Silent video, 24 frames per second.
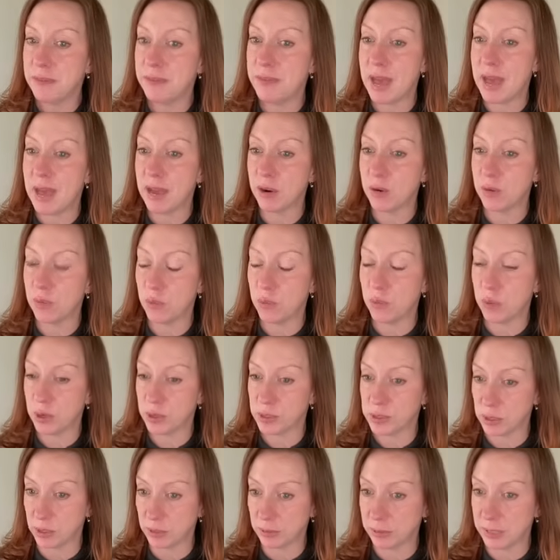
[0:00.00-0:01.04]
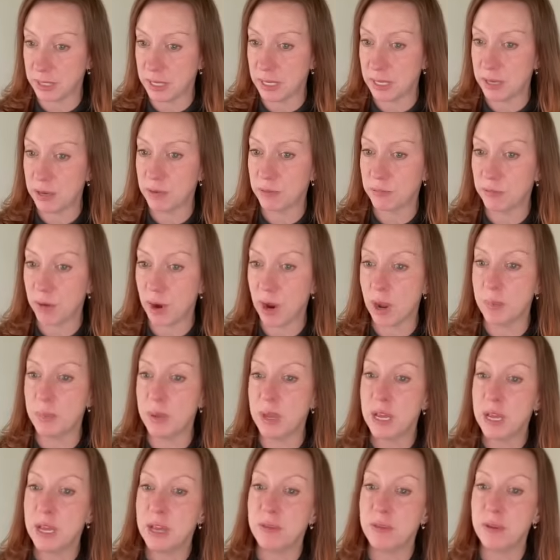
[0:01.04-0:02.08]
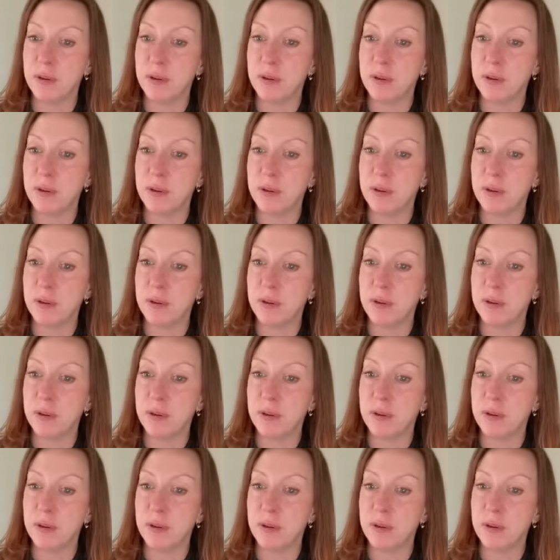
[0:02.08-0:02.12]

that resulted from